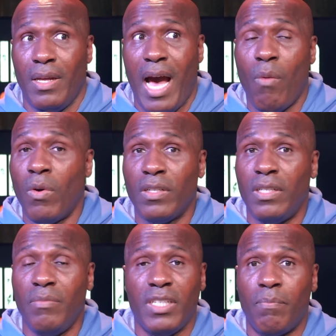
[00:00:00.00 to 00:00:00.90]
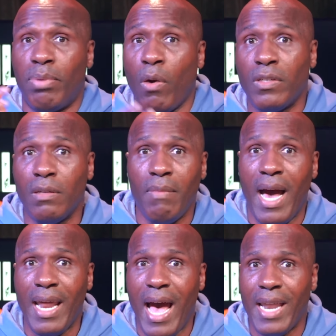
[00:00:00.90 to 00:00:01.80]
I want to see them just blow
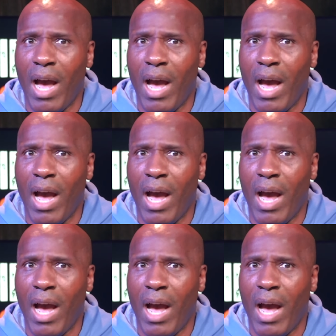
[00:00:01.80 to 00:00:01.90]
somebody out.